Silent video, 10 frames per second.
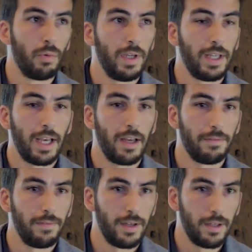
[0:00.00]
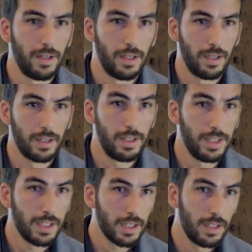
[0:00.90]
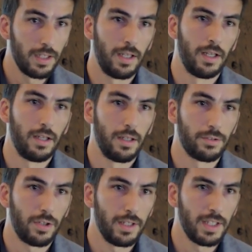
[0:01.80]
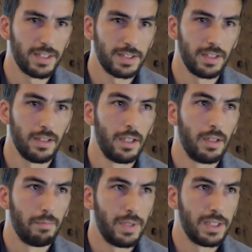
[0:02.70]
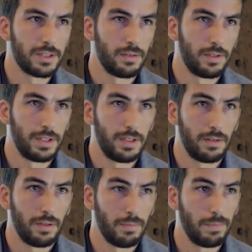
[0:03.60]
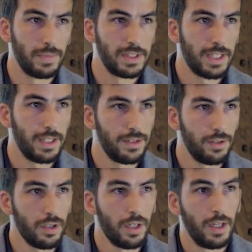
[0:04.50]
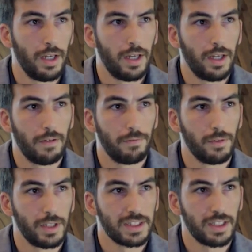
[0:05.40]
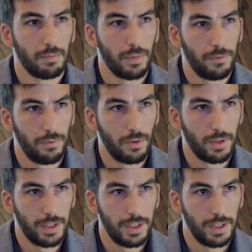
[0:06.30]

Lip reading: we have clinical trials based on the base editor, for example, for